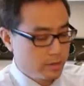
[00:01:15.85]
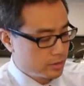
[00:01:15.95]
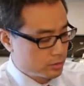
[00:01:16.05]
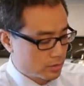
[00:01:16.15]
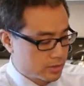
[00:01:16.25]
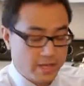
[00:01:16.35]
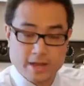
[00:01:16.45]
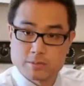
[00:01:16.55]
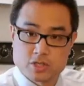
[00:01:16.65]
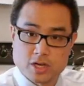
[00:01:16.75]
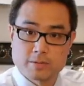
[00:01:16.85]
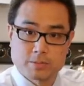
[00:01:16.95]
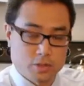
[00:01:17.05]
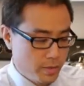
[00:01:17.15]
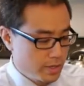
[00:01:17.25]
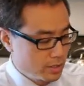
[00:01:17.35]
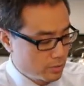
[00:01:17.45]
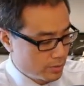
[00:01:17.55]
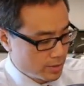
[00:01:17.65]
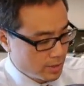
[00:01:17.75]
you know, the door slams shut between
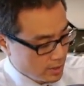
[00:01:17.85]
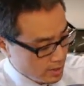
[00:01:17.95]
you and